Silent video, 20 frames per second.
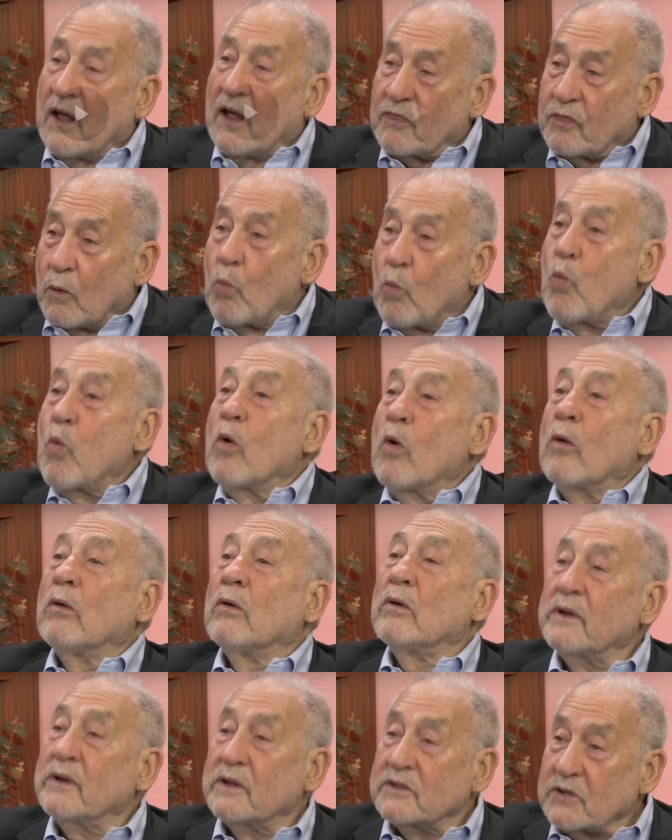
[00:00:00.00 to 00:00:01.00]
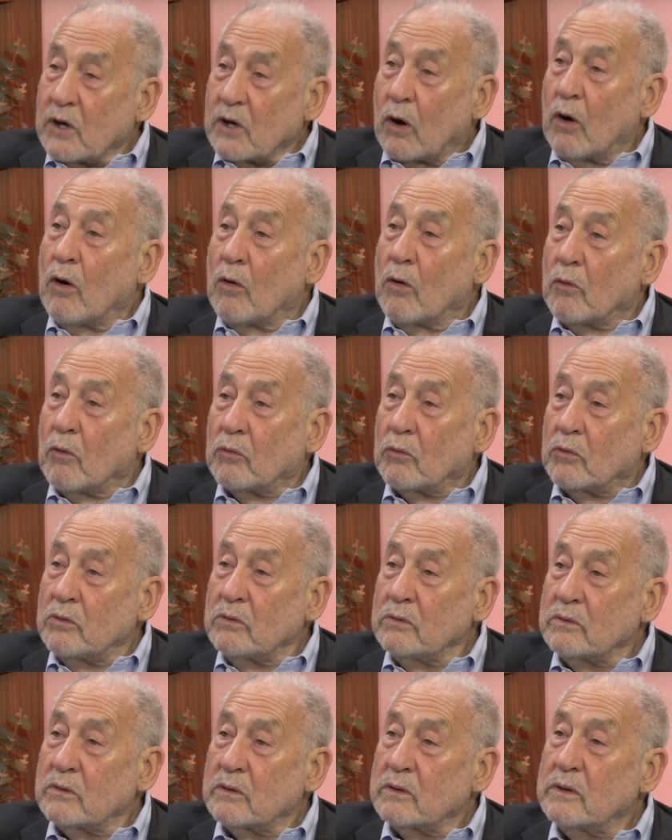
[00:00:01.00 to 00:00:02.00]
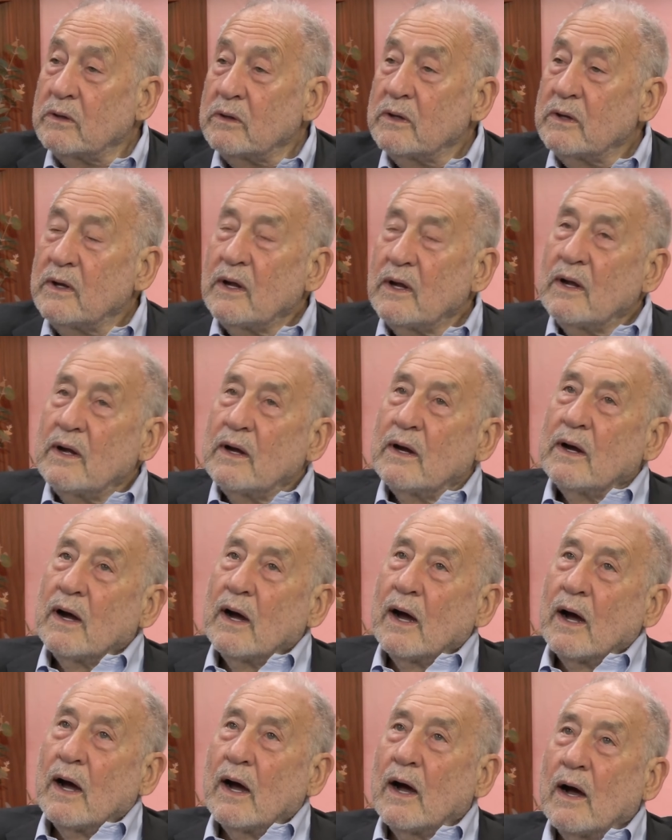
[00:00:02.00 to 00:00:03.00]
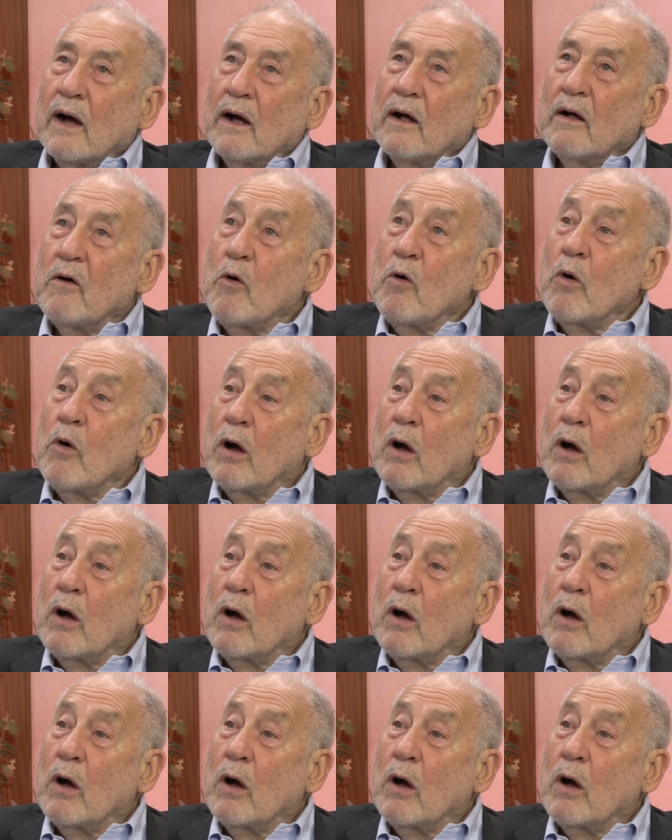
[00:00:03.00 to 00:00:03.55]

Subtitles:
At the world as a whole, the